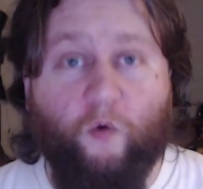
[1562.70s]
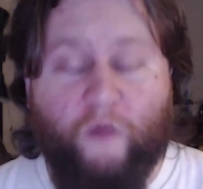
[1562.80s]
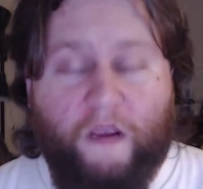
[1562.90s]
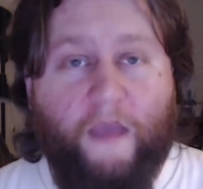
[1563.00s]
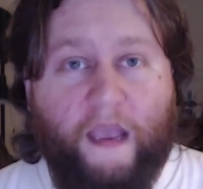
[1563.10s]

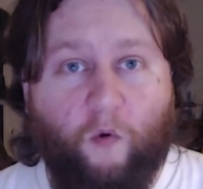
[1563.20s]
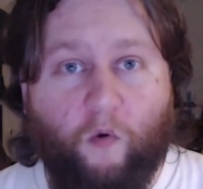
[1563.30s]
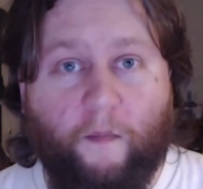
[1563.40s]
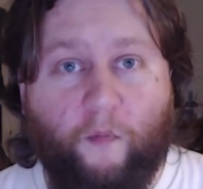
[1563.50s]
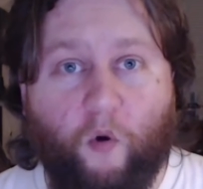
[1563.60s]
Remake
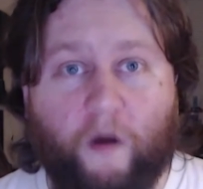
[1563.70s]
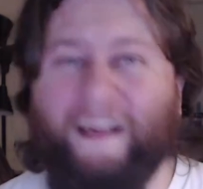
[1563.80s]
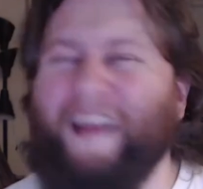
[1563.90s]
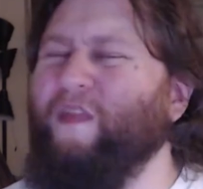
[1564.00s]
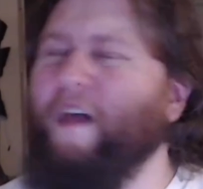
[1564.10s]
or a port.
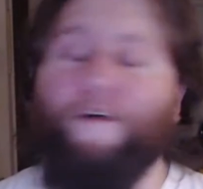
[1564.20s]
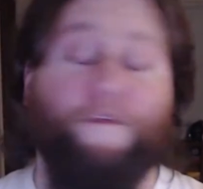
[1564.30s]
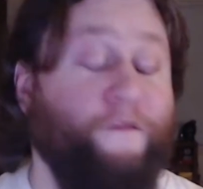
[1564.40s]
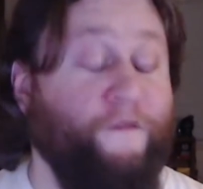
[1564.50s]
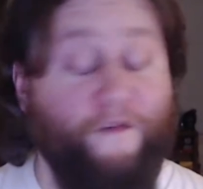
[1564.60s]
Get the
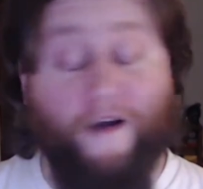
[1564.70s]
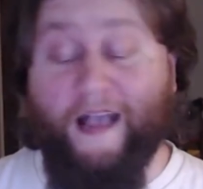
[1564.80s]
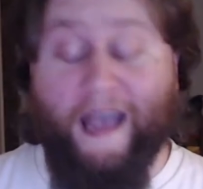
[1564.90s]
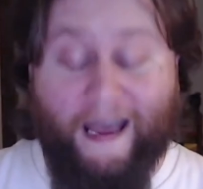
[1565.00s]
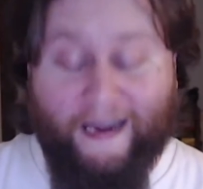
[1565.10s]
fuck
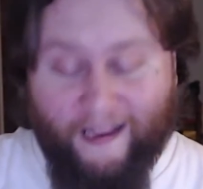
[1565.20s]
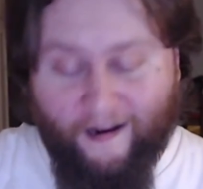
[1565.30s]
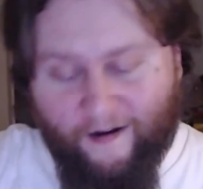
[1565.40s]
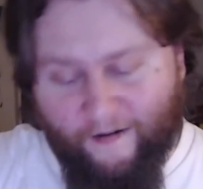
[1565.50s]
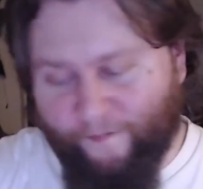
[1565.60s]
out of
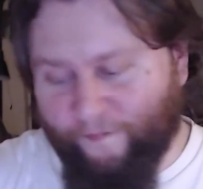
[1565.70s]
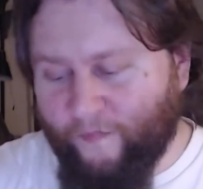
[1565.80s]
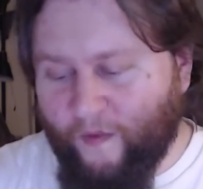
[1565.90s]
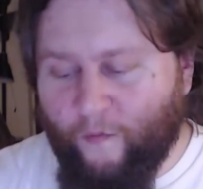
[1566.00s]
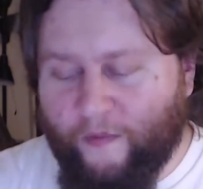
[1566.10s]
here
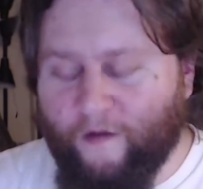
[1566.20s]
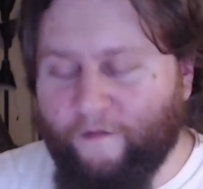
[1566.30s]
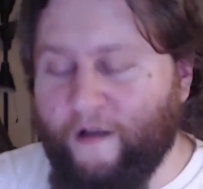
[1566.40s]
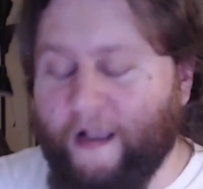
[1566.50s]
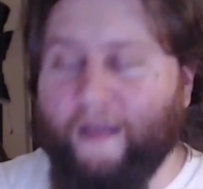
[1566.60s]
with your
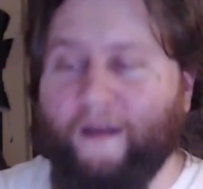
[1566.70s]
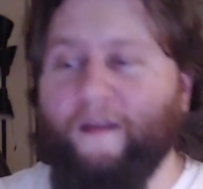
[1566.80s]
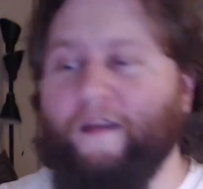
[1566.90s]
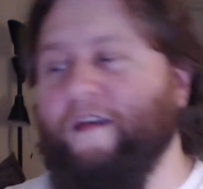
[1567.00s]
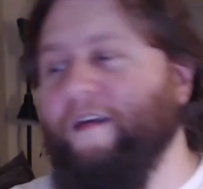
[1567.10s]
fucking
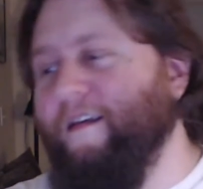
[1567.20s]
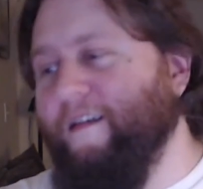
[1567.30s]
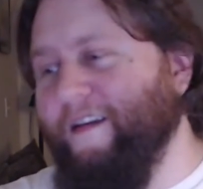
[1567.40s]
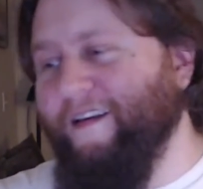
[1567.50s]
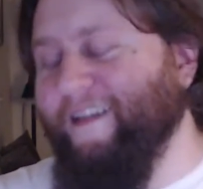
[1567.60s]

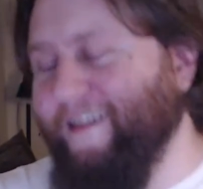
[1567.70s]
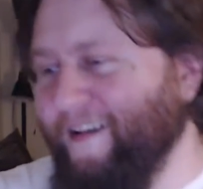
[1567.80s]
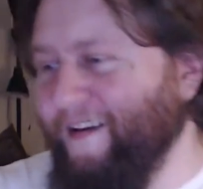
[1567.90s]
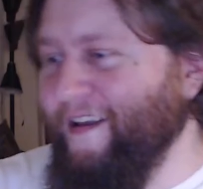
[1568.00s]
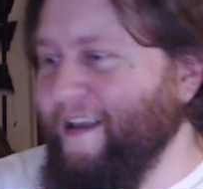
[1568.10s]

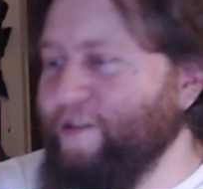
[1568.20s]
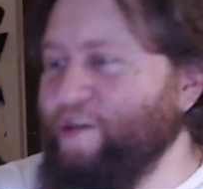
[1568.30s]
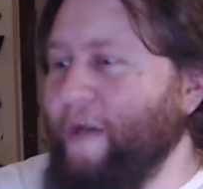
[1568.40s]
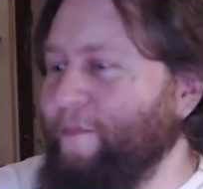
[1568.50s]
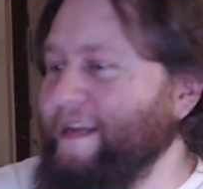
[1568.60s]

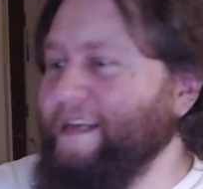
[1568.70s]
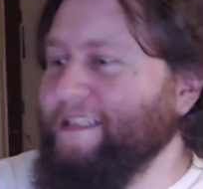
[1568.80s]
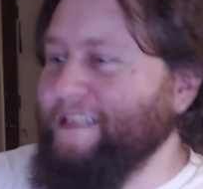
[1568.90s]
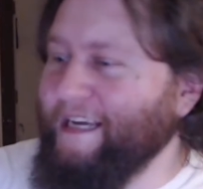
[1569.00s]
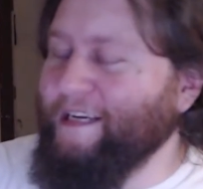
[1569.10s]
Japanese
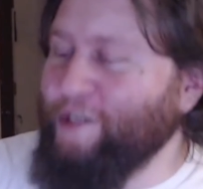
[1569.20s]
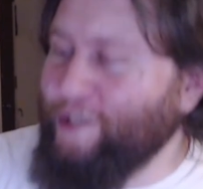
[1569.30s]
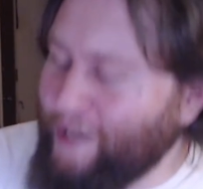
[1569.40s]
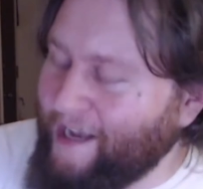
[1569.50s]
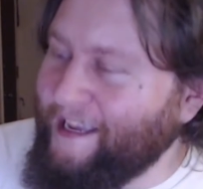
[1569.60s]
dick
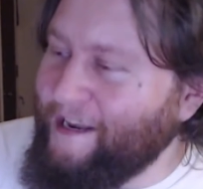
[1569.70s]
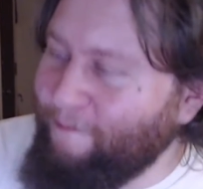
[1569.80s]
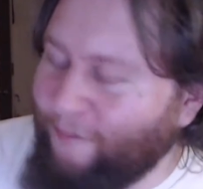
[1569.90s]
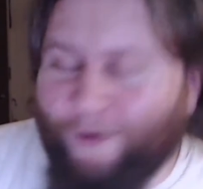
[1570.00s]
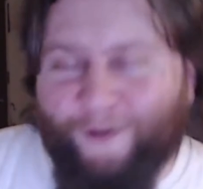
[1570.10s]
sucking
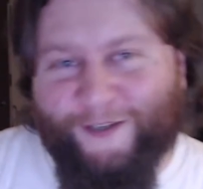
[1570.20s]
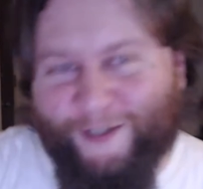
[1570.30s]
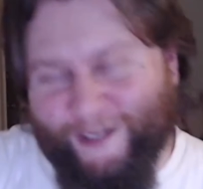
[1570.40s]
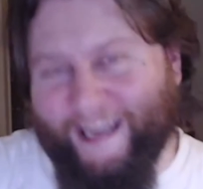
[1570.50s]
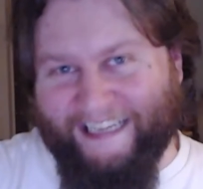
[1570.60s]

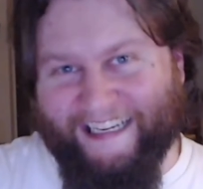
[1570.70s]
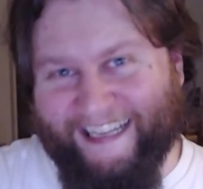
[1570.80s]
bullshit.